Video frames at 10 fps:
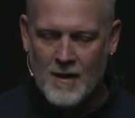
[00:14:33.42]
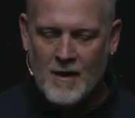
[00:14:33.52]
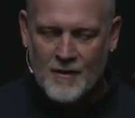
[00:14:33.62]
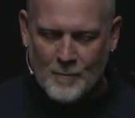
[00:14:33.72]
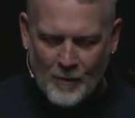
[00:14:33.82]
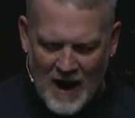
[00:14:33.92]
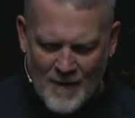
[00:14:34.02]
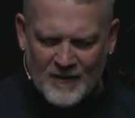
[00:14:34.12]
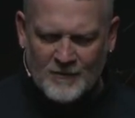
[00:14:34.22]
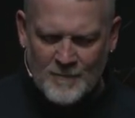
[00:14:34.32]
the
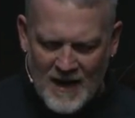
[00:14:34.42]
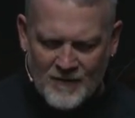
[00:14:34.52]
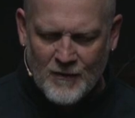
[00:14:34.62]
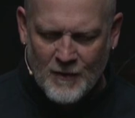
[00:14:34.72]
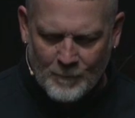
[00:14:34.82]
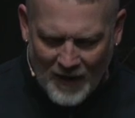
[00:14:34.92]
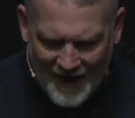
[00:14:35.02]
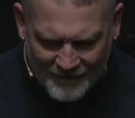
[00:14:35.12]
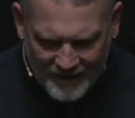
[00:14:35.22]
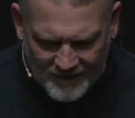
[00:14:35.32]
promise made through the
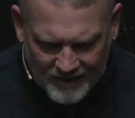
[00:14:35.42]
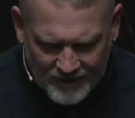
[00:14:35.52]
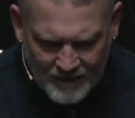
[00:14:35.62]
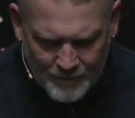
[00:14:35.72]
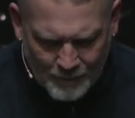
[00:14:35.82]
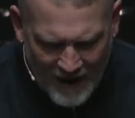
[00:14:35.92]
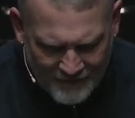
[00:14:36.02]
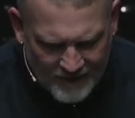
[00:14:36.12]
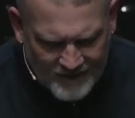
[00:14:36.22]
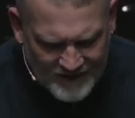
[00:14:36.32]
prophets,
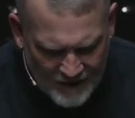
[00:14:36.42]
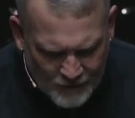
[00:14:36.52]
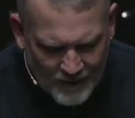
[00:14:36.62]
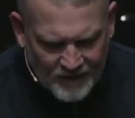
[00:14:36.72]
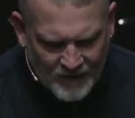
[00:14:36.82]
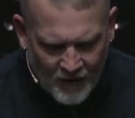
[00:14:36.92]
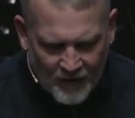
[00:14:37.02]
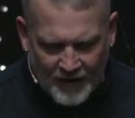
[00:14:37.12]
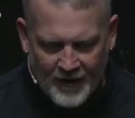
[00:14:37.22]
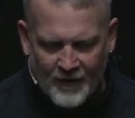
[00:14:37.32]
prophets centuries
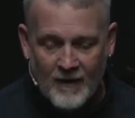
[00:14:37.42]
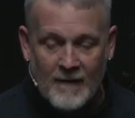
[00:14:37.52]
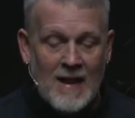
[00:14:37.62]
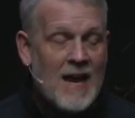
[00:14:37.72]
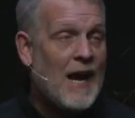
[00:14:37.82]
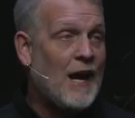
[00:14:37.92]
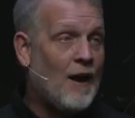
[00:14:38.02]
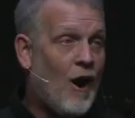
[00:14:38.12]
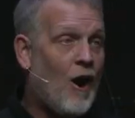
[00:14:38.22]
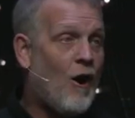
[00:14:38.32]
earlier, it
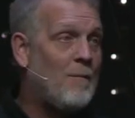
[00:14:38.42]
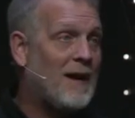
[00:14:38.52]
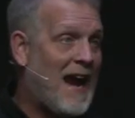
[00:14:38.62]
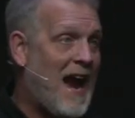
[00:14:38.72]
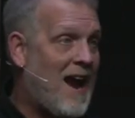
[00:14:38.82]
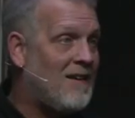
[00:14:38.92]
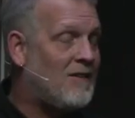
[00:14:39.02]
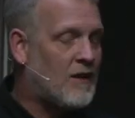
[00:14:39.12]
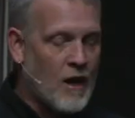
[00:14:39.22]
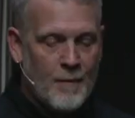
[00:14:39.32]
all began to
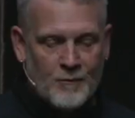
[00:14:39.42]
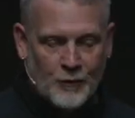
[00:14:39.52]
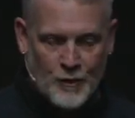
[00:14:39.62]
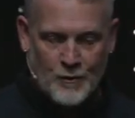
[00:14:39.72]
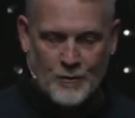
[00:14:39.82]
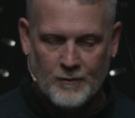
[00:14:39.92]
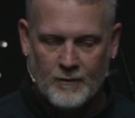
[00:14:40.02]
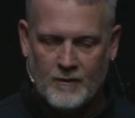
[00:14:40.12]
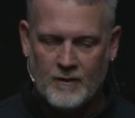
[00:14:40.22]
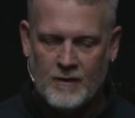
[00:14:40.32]
come true.
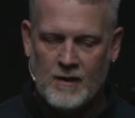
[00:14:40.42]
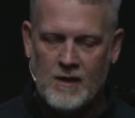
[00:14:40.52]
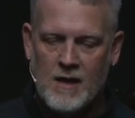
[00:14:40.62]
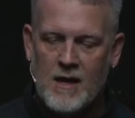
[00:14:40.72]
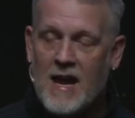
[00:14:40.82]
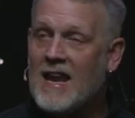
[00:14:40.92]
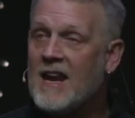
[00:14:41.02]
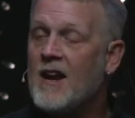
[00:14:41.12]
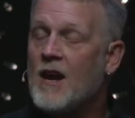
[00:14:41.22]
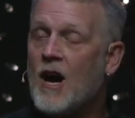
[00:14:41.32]
And in
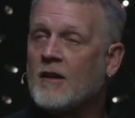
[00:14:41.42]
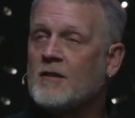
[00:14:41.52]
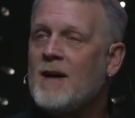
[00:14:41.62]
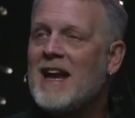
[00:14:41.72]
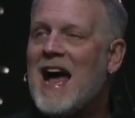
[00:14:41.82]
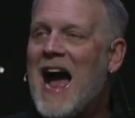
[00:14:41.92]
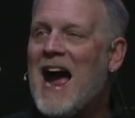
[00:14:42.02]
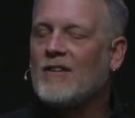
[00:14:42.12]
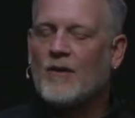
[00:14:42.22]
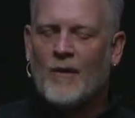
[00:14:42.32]
an ultimate
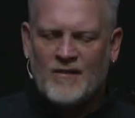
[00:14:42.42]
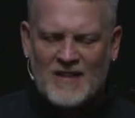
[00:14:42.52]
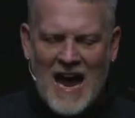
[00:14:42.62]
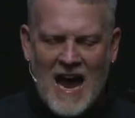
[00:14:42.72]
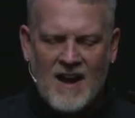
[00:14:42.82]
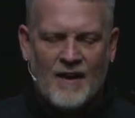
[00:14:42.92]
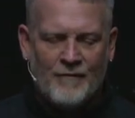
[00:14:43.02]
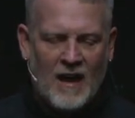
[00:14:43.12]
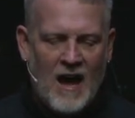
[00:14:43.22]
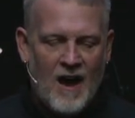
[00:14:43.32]
act or sign of
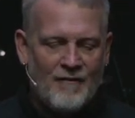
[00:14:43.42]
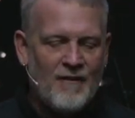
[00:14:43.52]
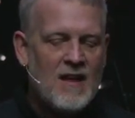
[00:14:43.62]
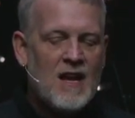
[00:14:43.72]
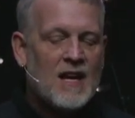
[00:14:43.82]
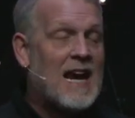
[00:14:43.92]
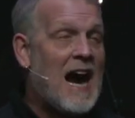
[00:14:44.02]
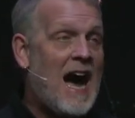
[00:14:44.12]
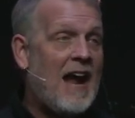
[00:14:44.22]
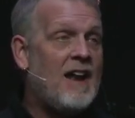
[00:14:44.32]
love,
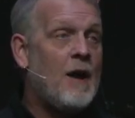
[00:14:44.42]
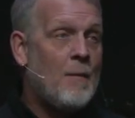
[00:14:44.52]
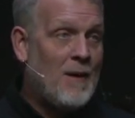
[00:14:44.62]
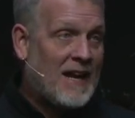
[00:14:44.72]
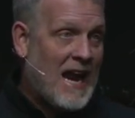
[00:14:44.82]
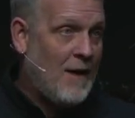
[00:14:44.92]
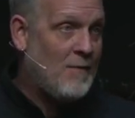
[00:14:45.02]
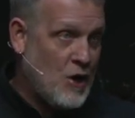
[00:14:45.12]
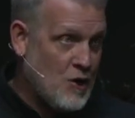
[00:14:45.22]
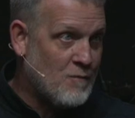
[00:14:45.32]
God became
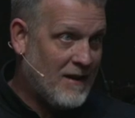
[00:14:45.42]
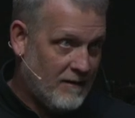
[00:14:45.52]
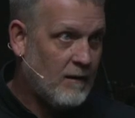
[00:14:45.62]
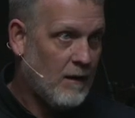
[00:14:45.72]
human,